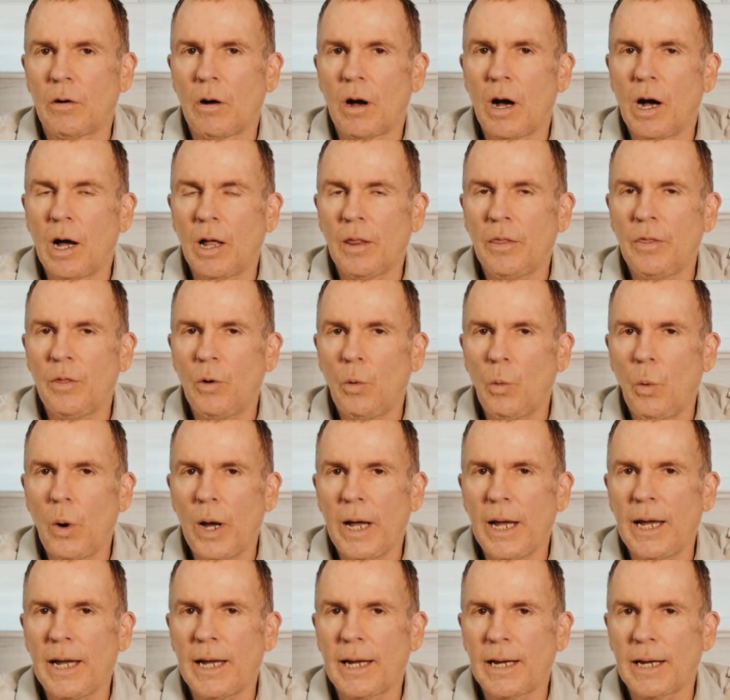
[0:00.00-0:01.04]
on the
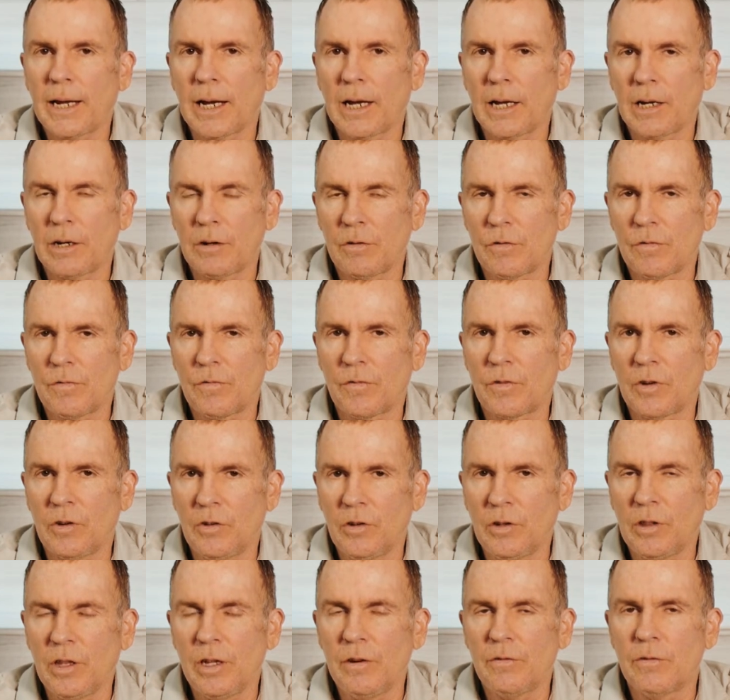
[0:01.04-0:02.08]
way kind of
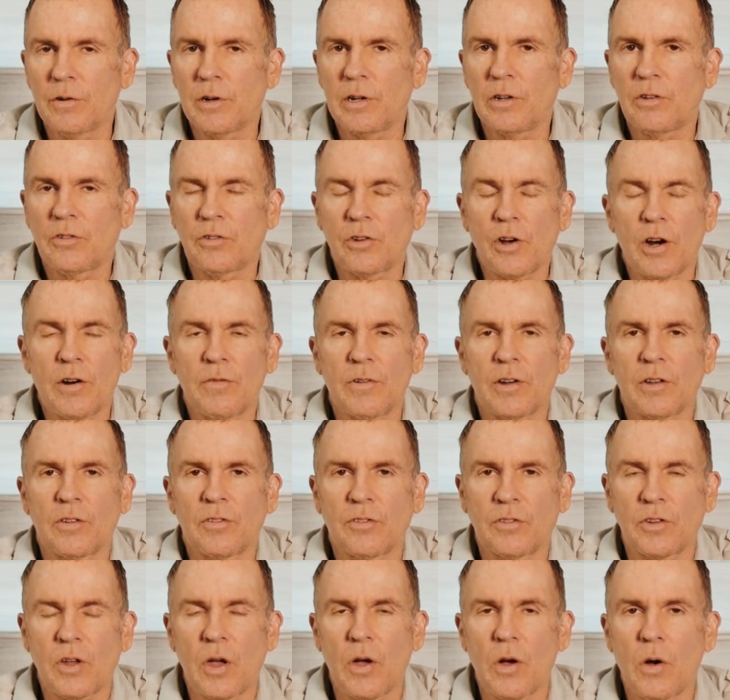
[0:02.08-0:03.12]
delivery service.
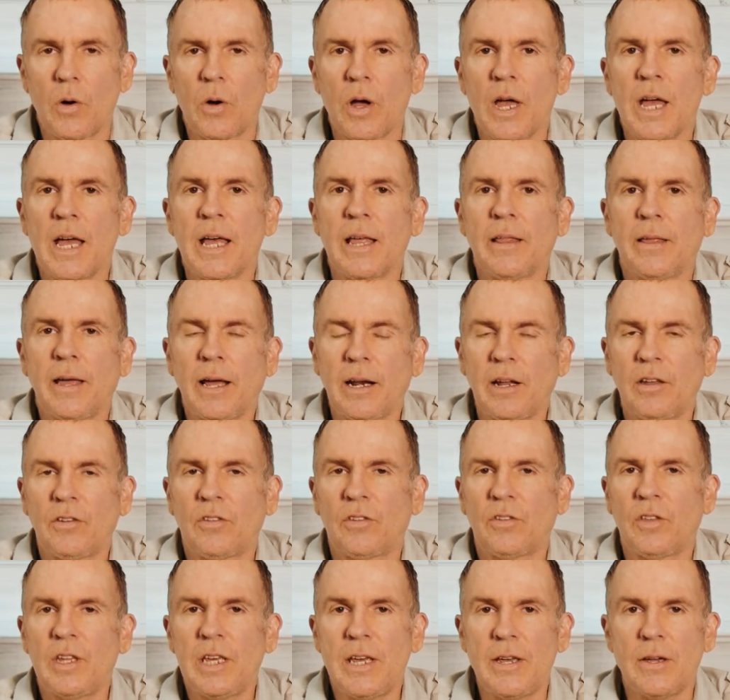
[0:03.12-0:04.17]
So that
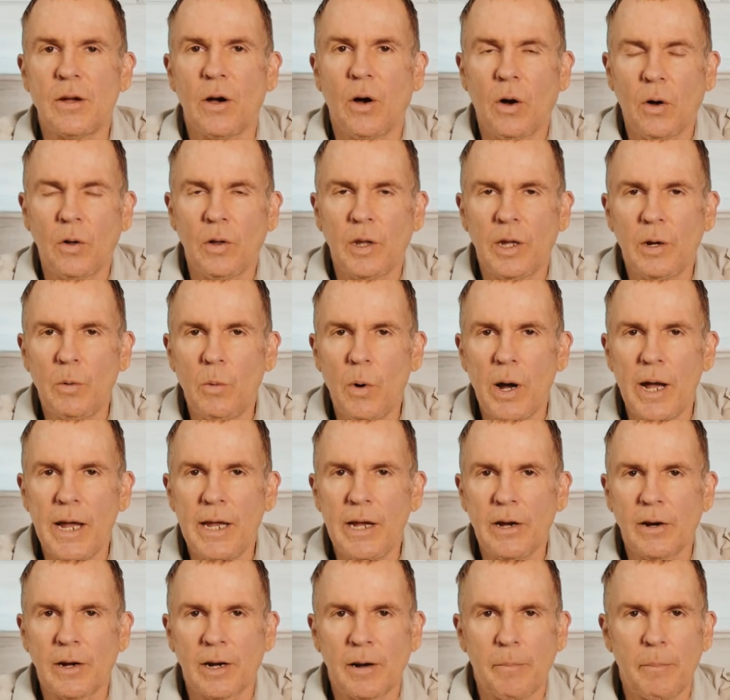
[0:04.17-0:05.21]
is the only way
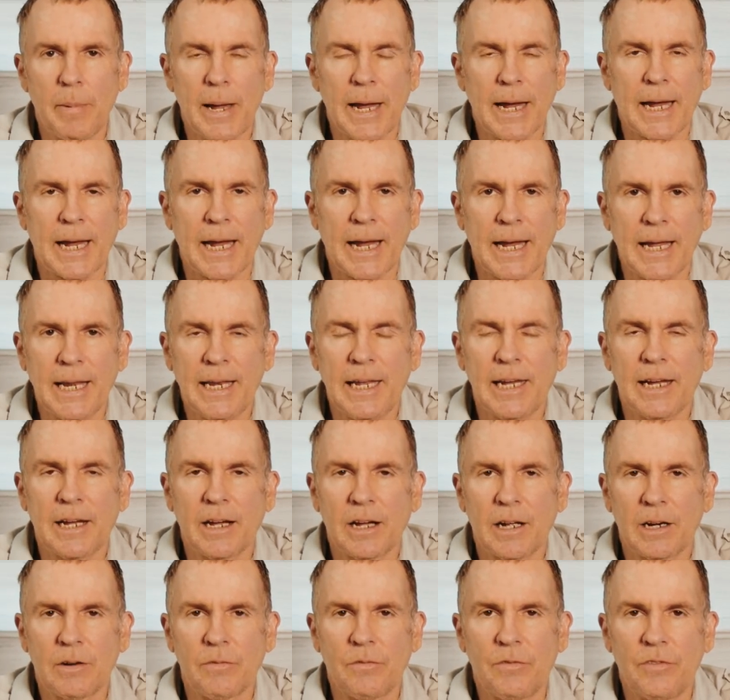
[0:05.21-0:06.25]
you're going to make any
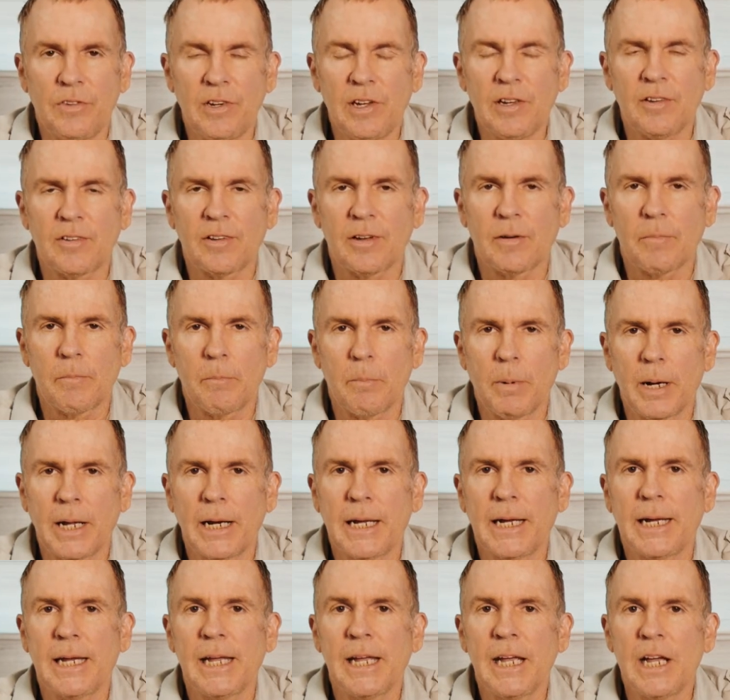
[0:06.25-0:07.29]
kind of decent
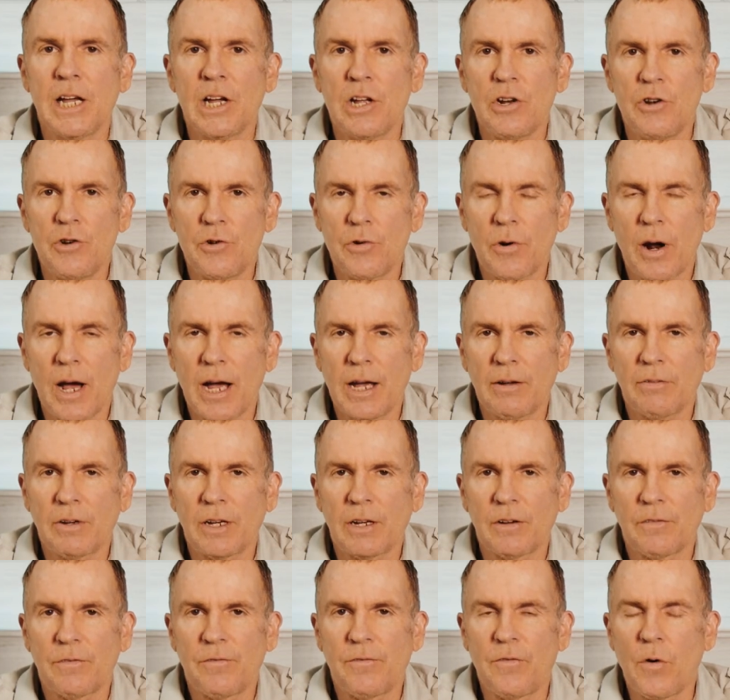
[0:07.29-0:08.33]
money
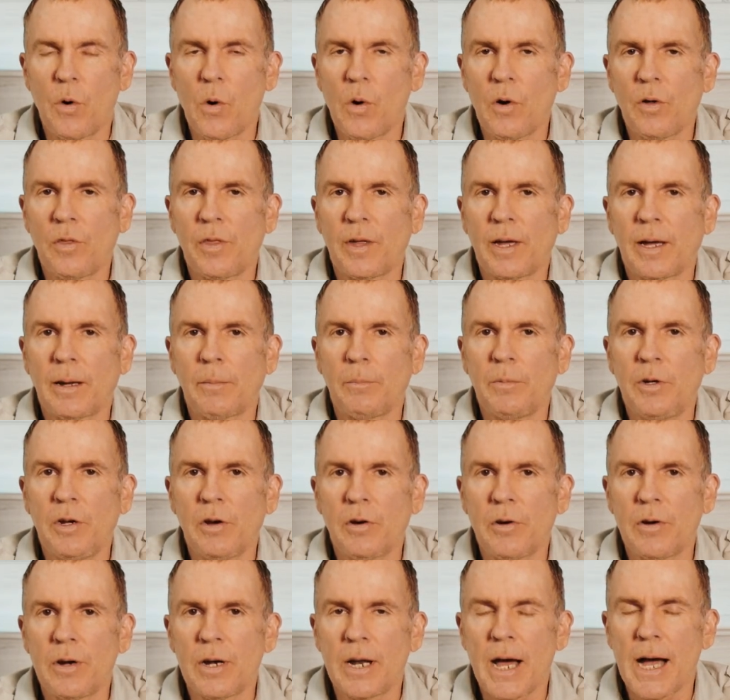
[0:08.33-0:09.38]
driving for them.
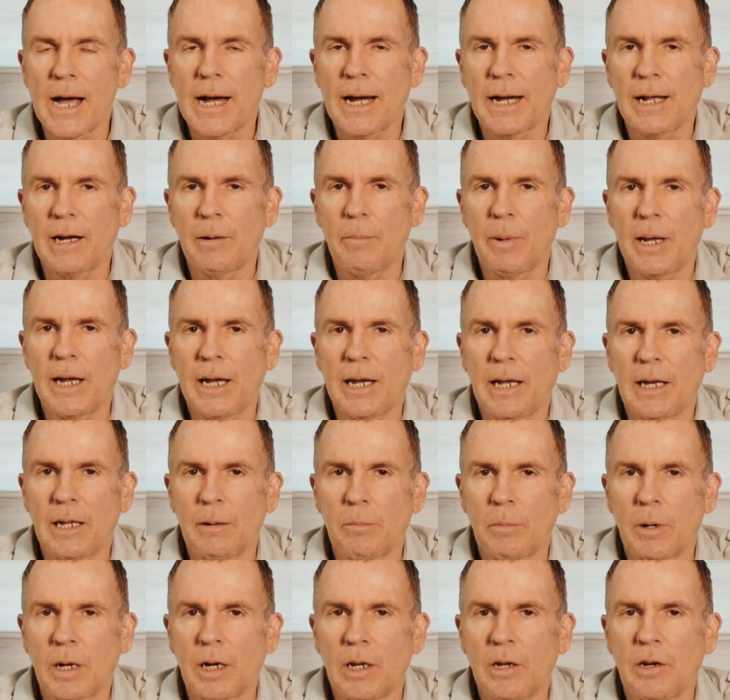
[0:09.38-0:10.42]
You're not going to make any
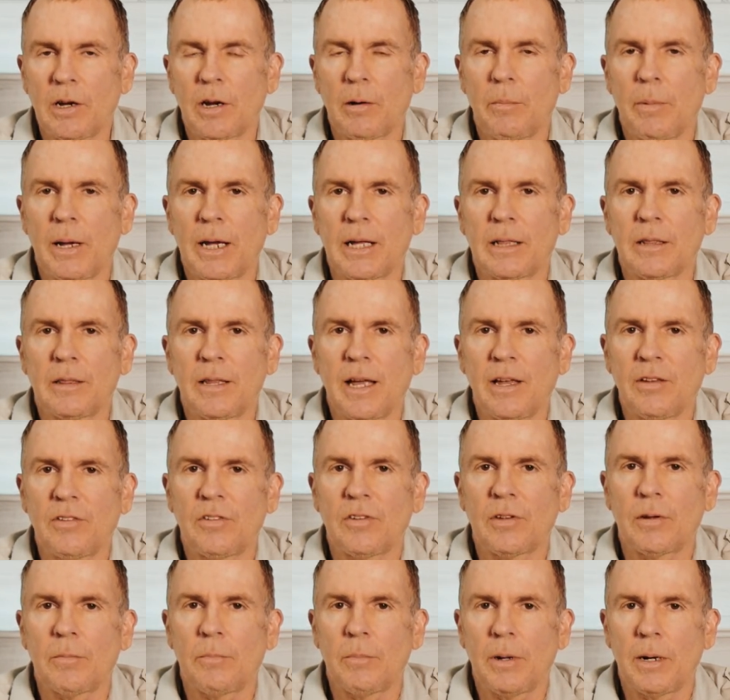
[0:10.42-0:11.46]
money. You're going to make less
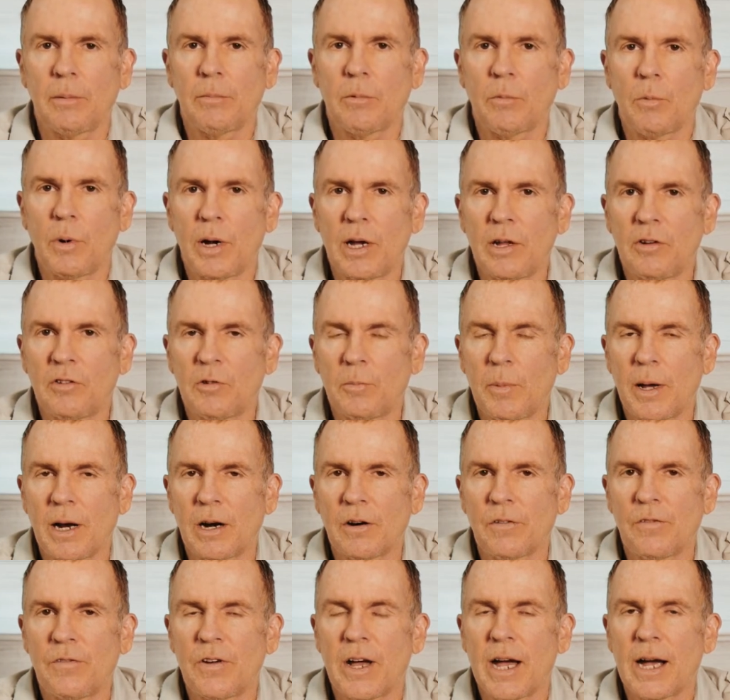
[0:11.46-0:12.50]
than minimum wage, as a matter
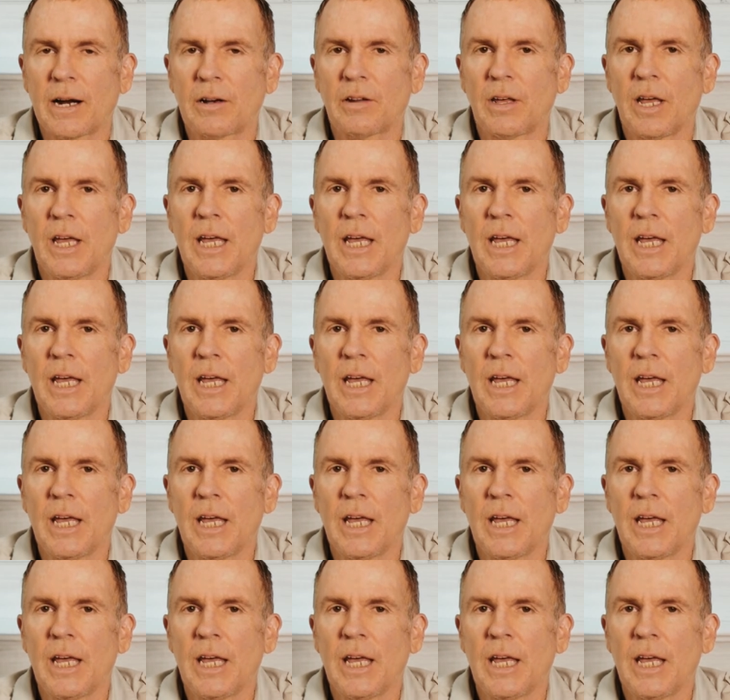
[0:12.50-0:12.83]
of fact,